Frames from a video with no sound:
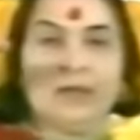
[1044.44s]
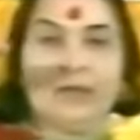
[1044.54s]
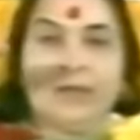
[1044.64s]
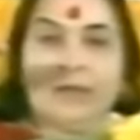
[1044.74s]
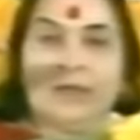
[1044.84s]

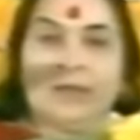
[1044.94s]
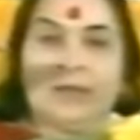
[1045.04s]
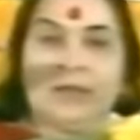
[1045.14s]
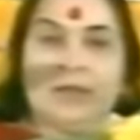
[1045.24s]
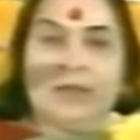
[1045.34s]

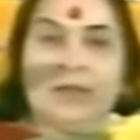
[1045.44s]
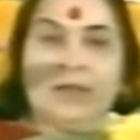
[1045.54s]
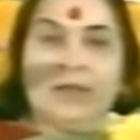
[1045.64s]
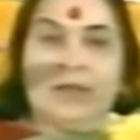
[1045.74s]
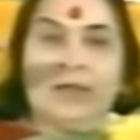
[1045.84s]

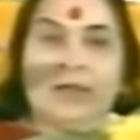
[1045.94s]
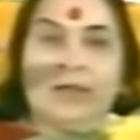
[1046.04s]
[no speech]